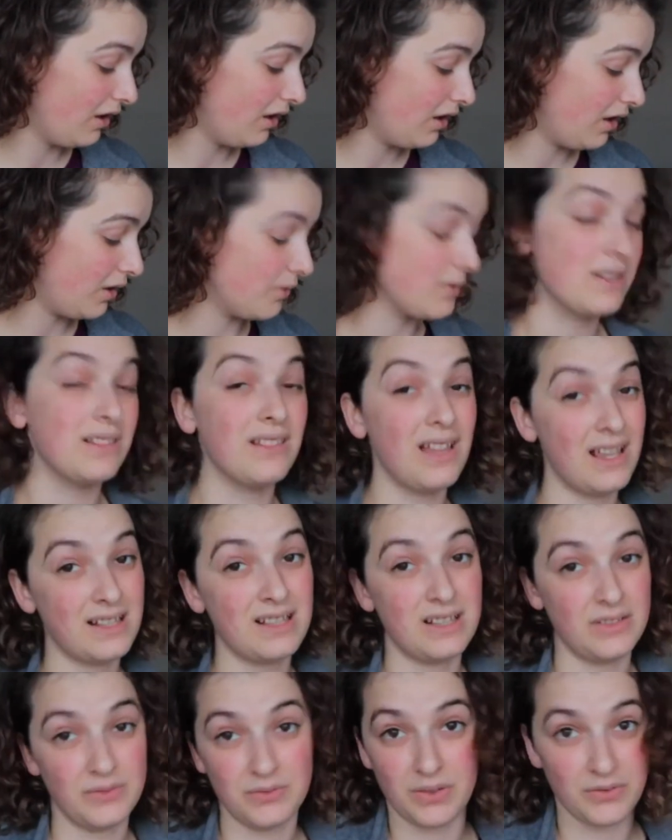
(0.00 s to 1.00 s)
it was
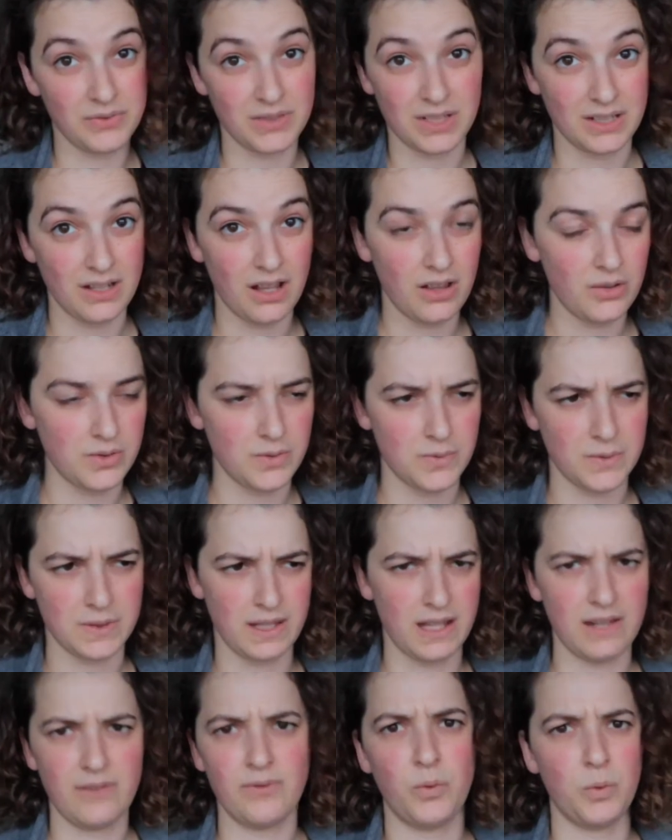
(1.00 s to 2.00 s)
less than $15. It was
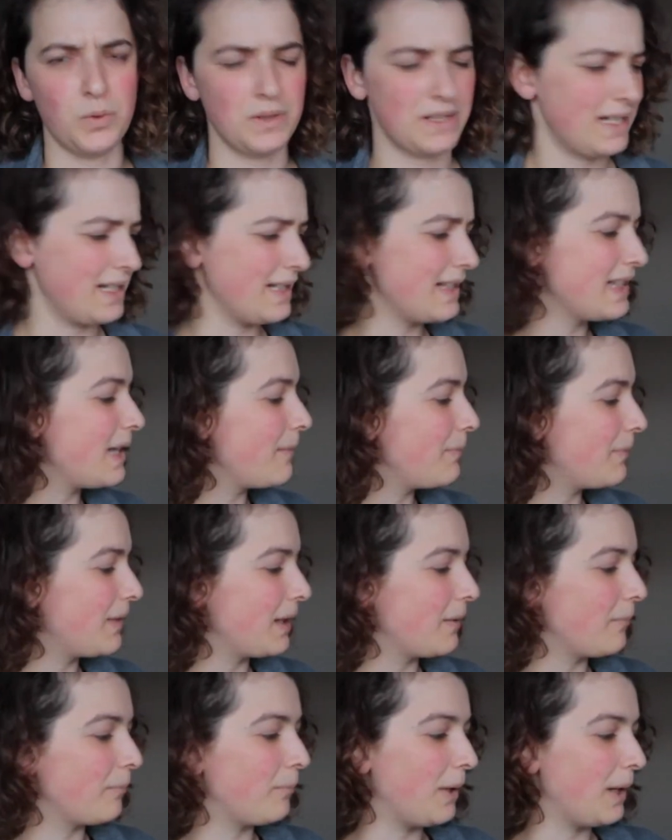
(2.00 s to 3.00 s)
like 14
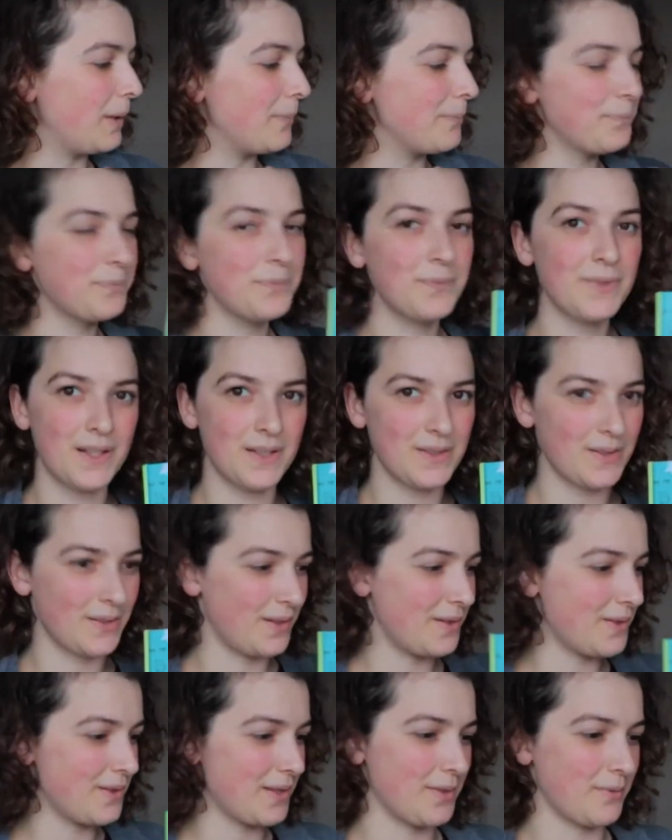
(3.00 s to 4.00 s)
something. But so
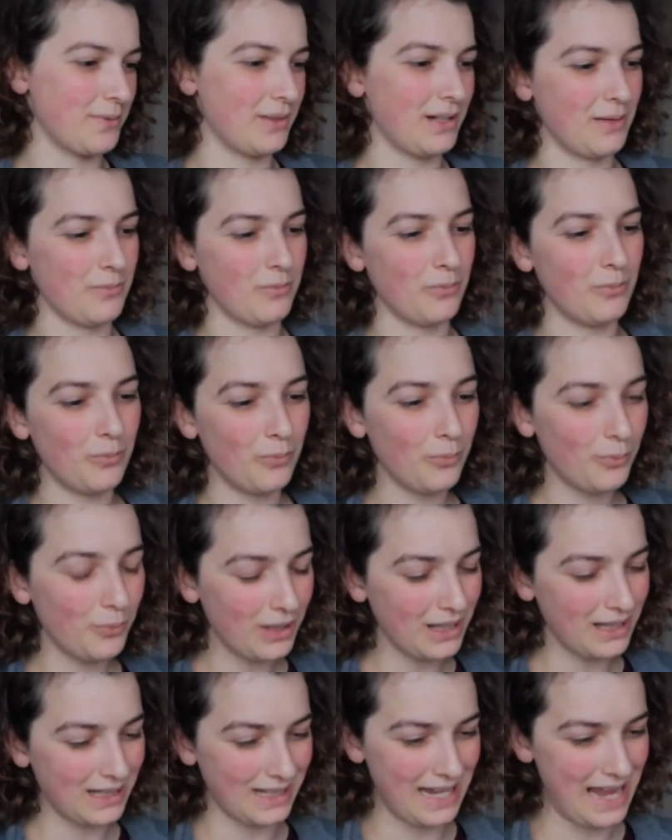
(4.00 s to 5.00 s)
there's this one, and I'm
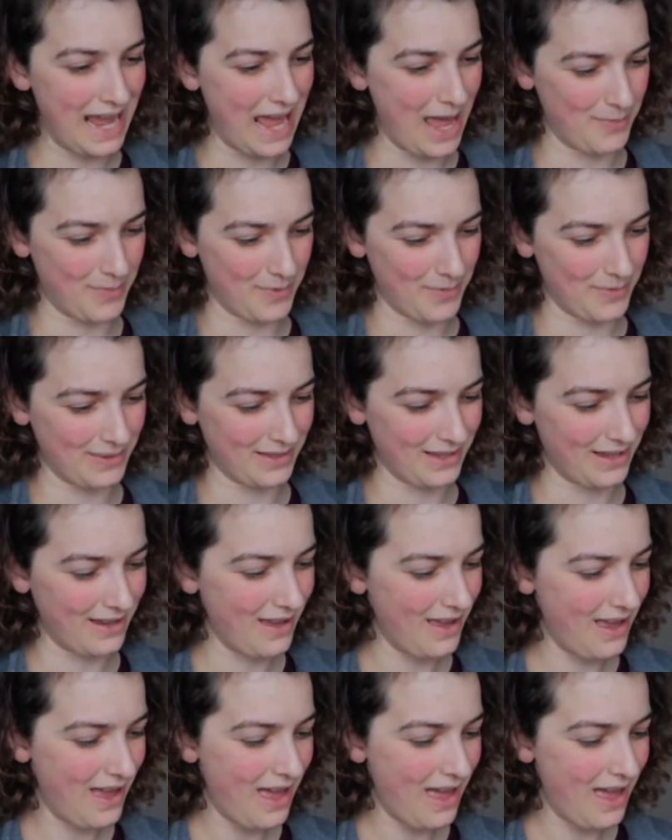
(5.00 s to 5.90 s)
really happy with it.